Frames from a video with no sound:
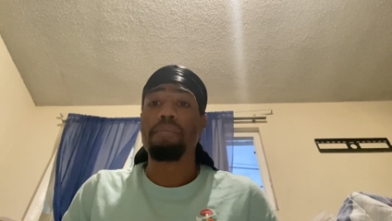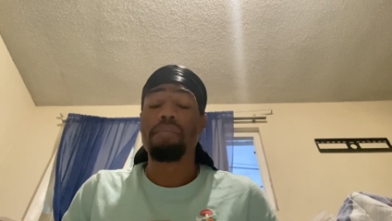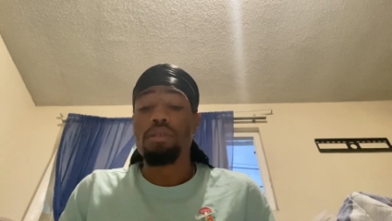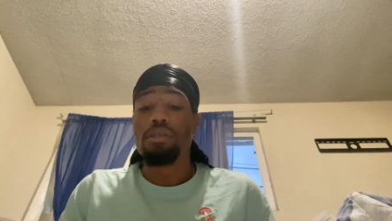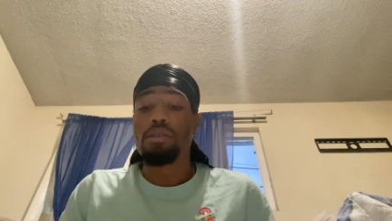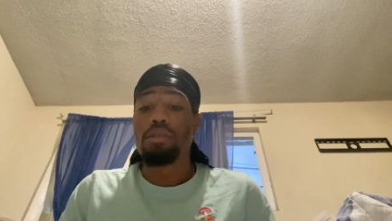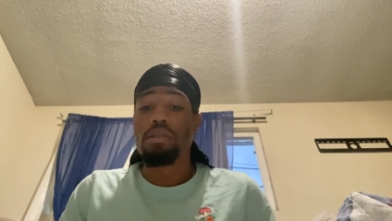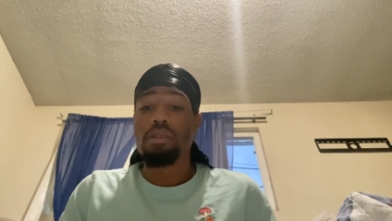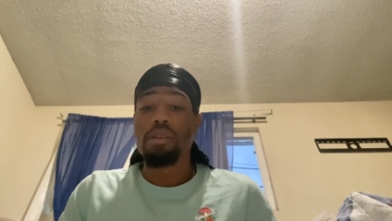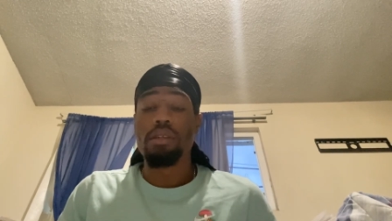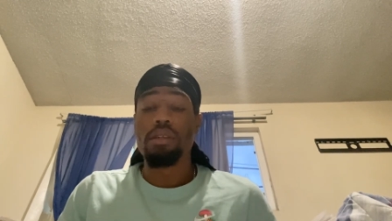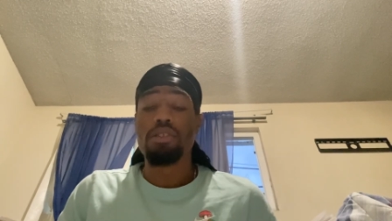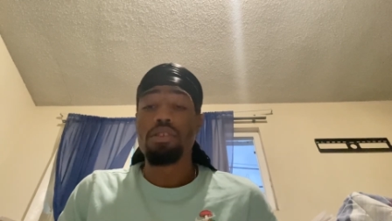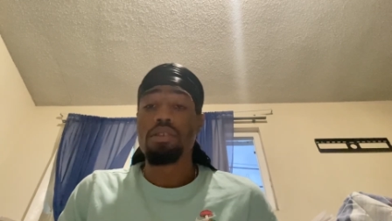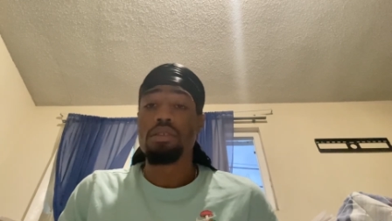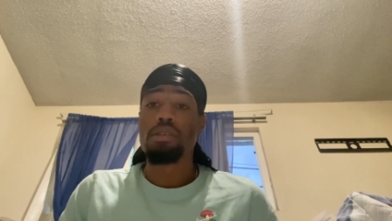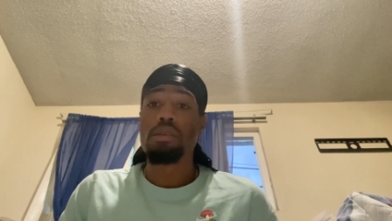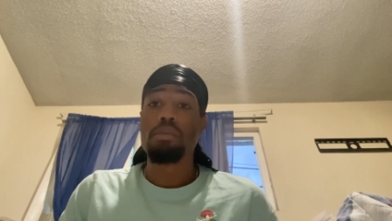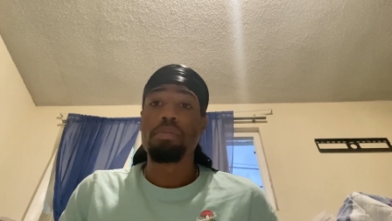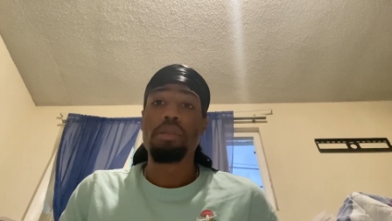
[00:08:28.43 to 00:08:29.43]
It's, it's
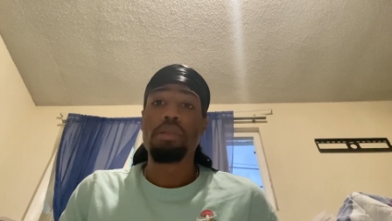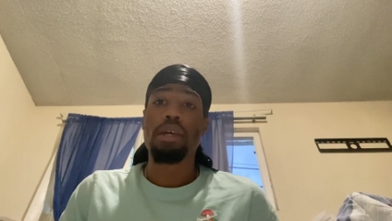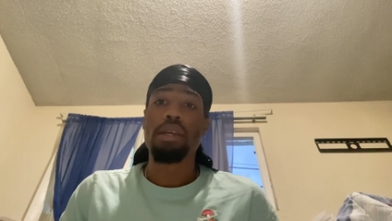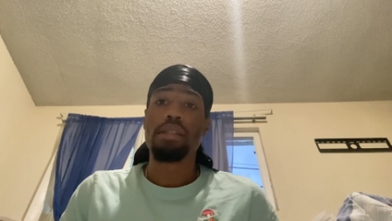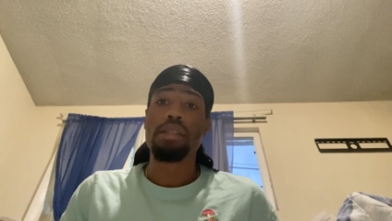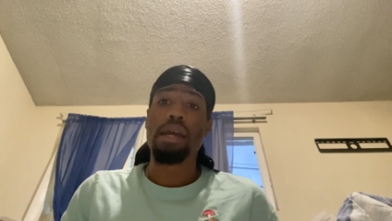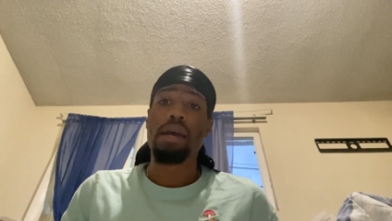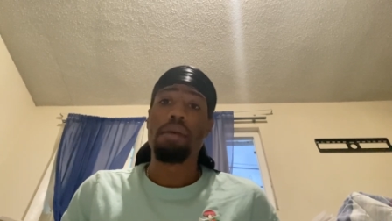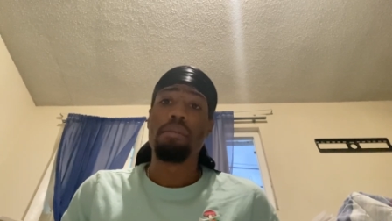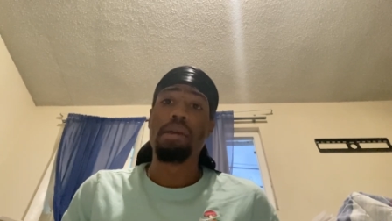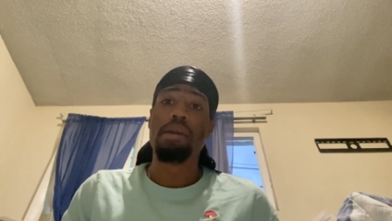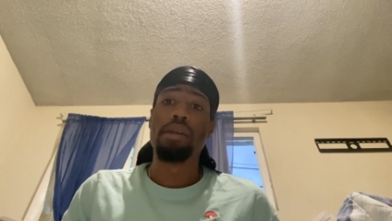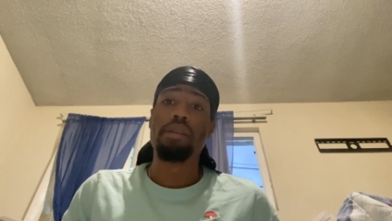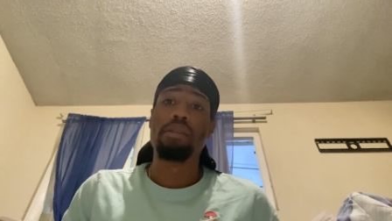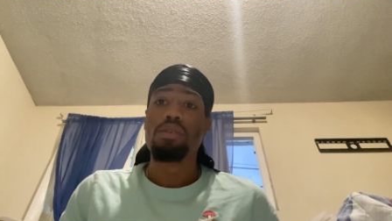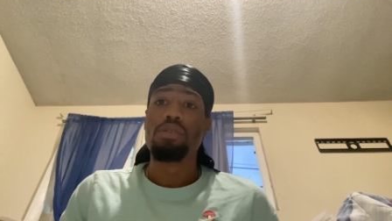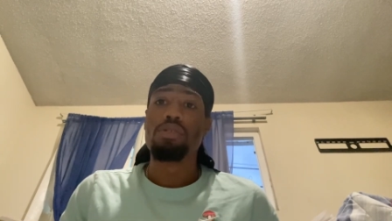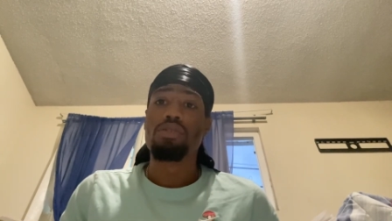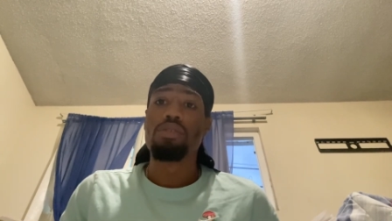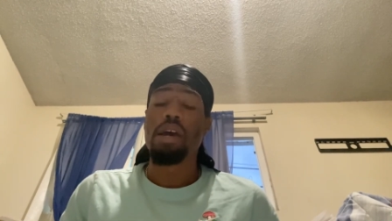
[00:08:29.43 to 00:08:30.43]
just simply like that, man.
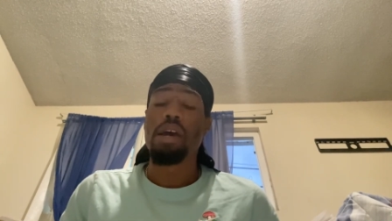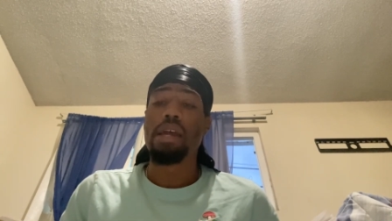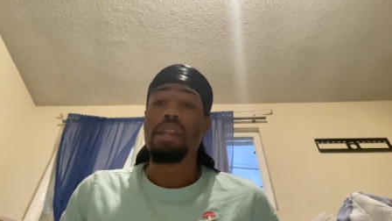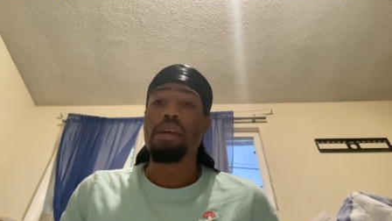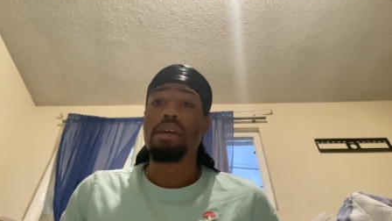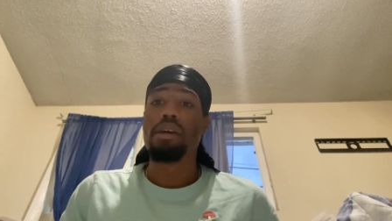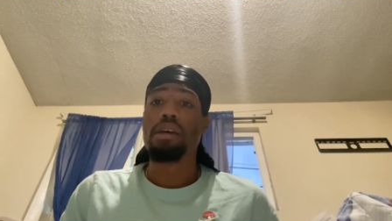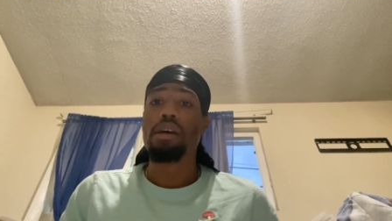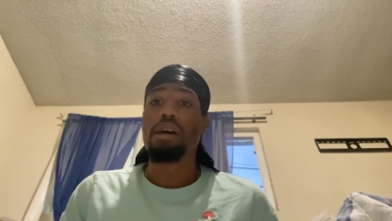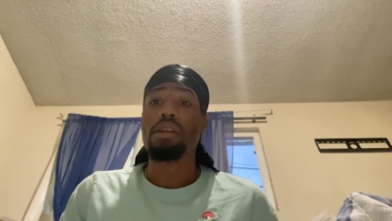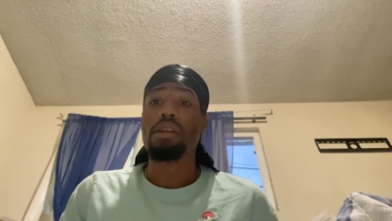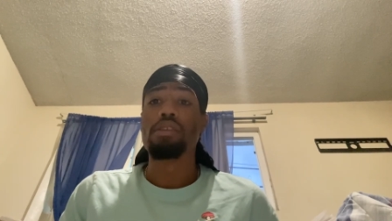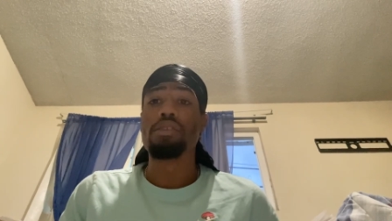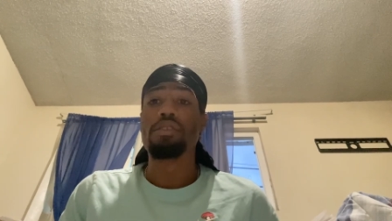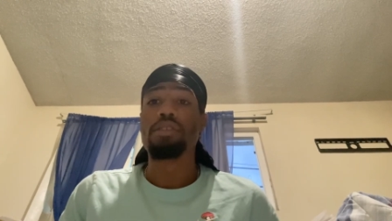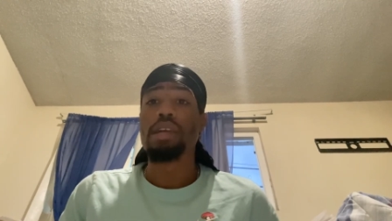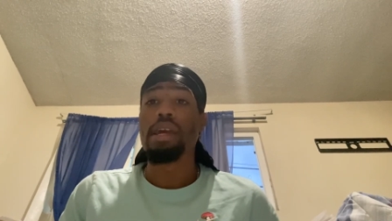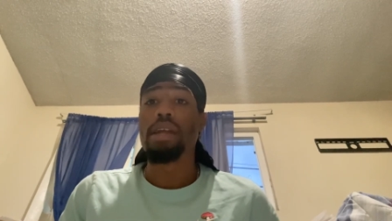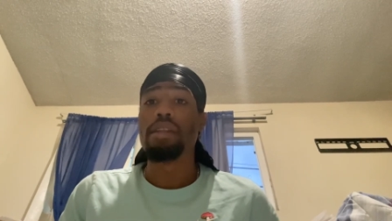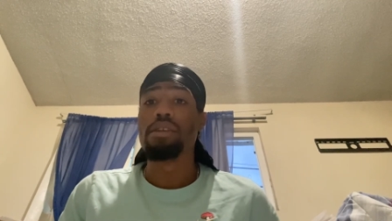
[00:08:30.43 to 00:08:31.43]
Try to
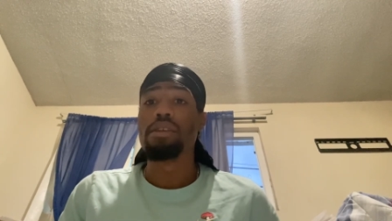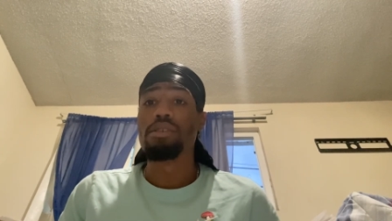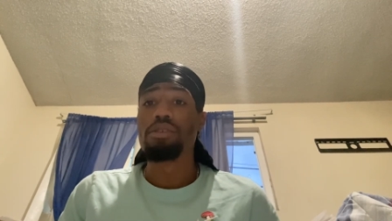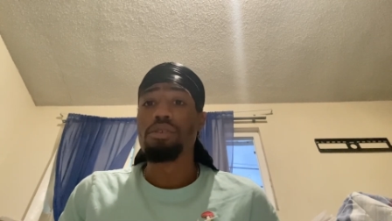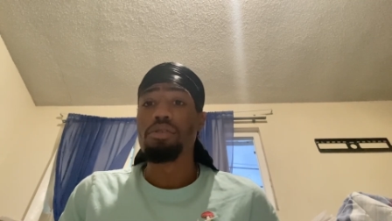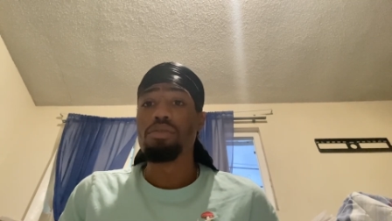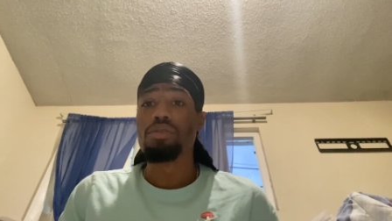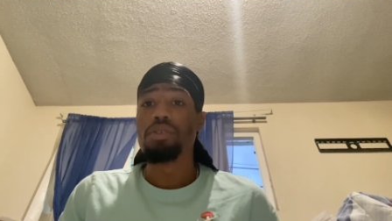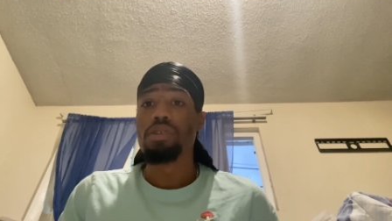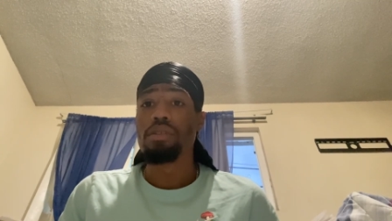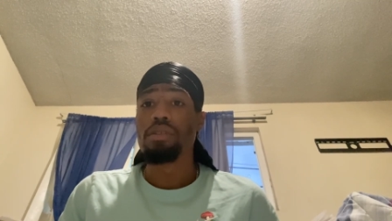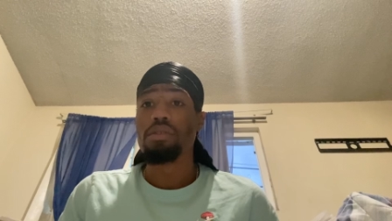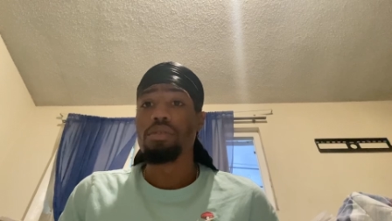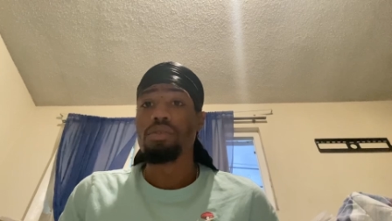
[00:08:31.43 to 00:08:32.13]
understand your children.